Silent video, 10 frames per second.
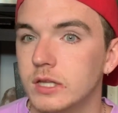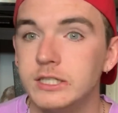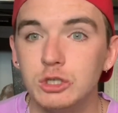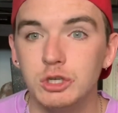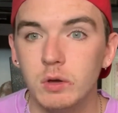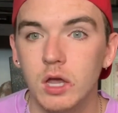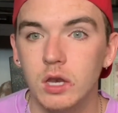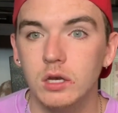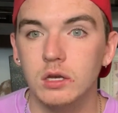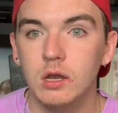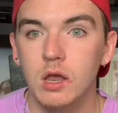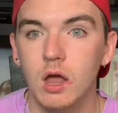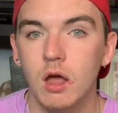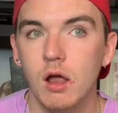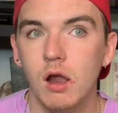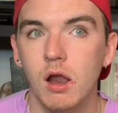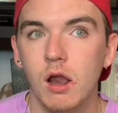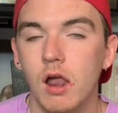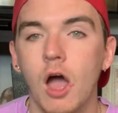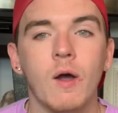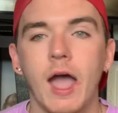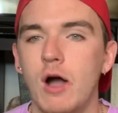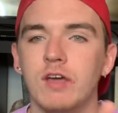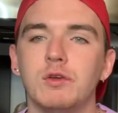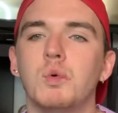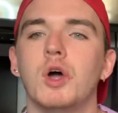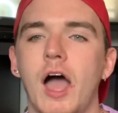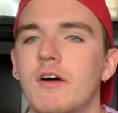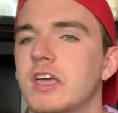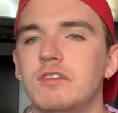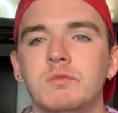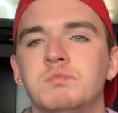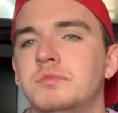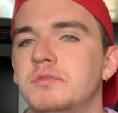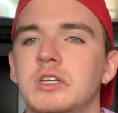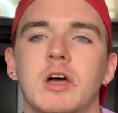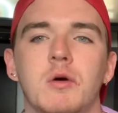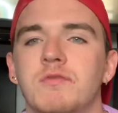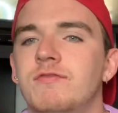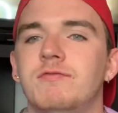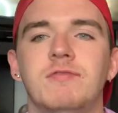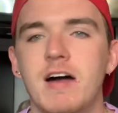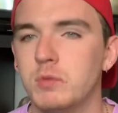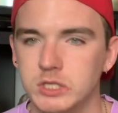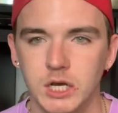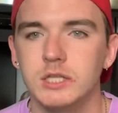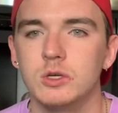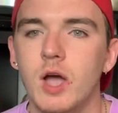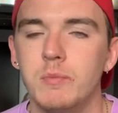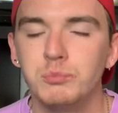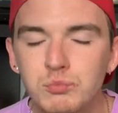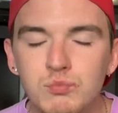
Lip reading: Did you do it? Okay, I'll give you 5 more seconds, okay?